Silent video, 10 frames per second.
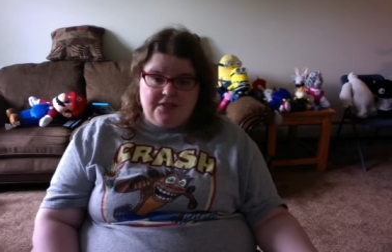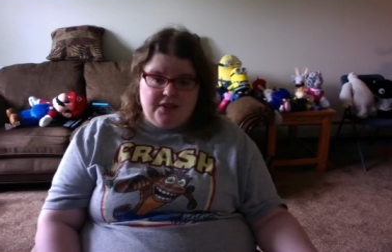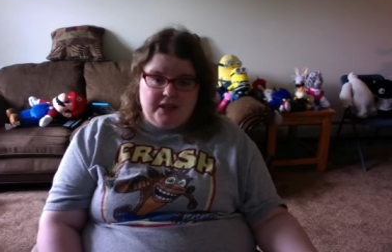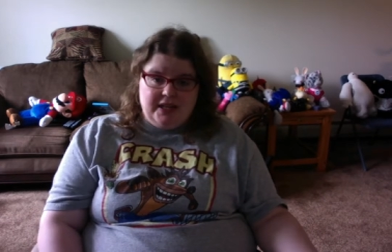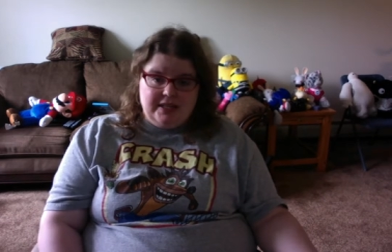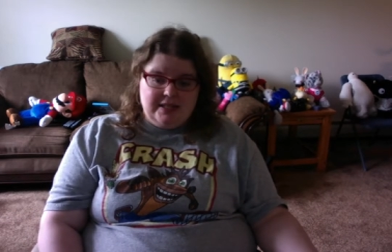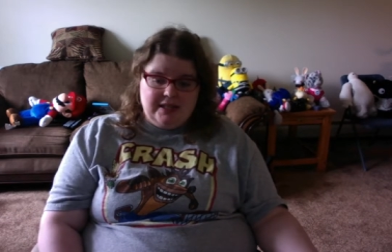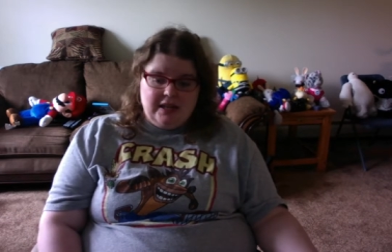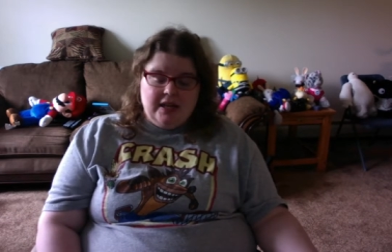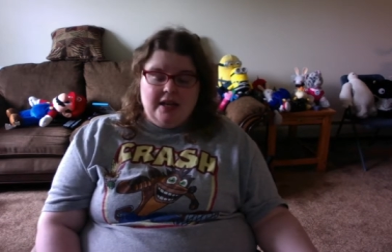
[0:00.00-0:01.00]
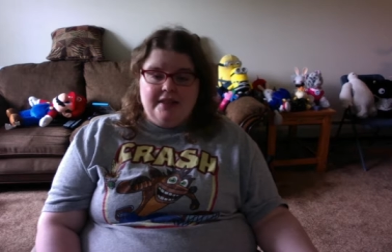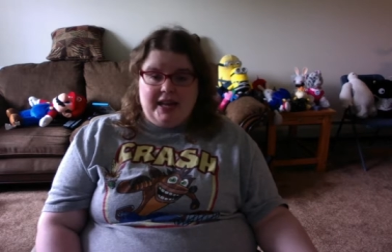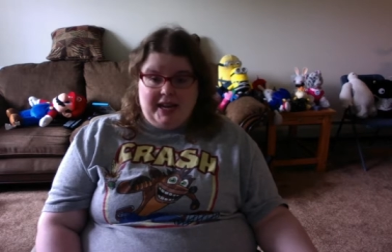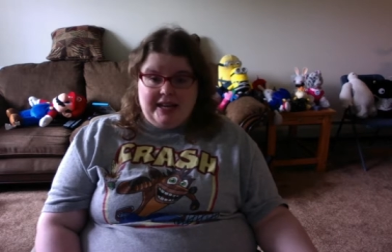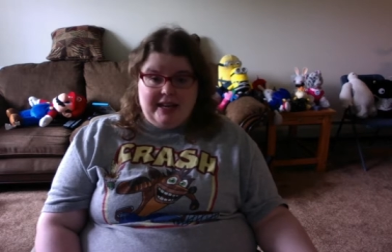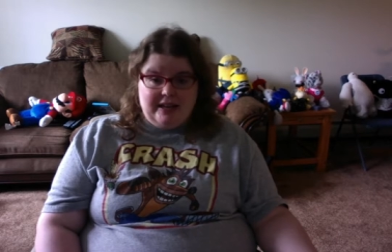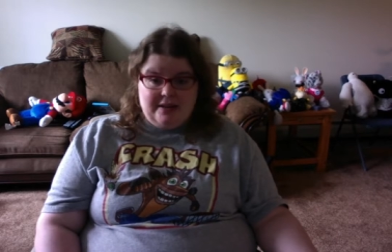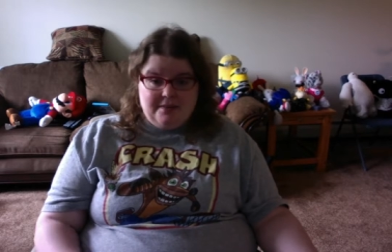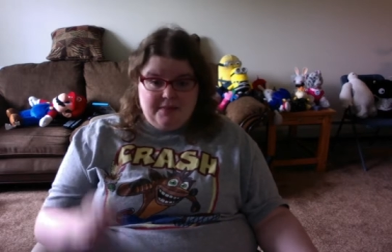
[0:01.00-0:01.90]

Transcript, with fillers: affiliates that I get.